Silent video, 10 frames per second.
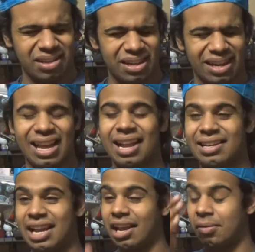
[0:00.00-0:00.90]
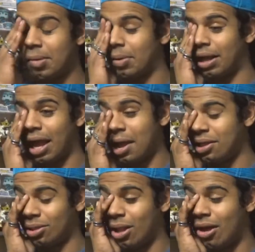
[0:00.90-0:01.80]
oh, God dang it! I remember I, I
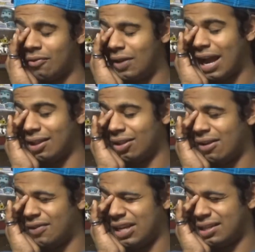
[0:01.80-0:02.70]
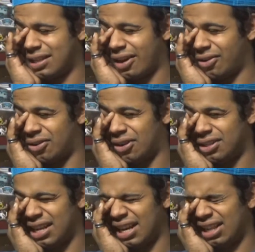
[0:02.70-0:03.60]
loved I loved his character
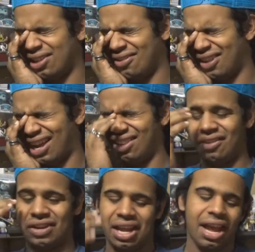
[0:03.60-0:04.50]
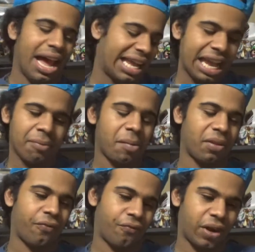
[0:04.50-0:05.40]
design. I loved I loved it. I can't
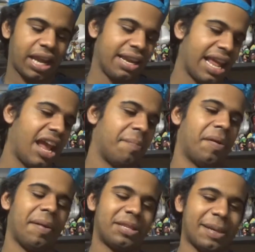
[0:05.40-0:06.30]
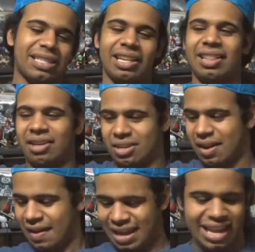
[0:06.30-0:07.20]
remember the freaking name, but it's basically the
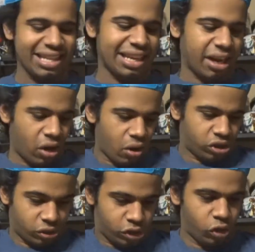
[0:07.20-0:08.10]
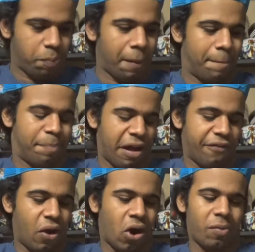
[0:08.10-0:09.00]
he gets like a super
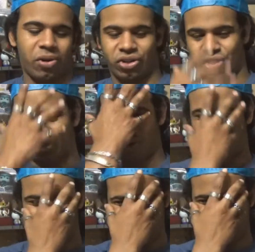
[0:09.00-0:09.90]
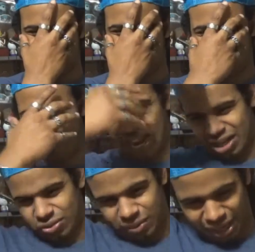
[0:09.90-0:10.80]
buff armored suit. he has like a
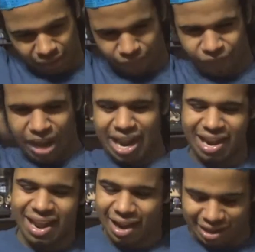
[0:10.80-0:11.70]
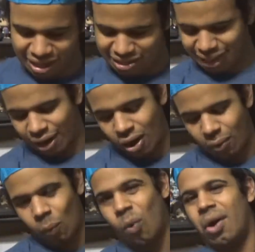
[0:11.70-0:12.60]
visor with like a fin, and then he's like
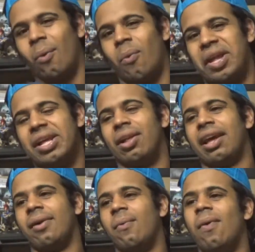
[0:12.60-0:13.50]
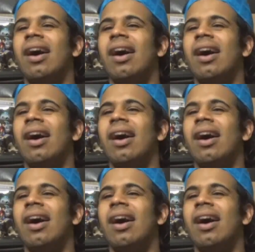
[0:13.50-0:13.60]
on one wheel, like a,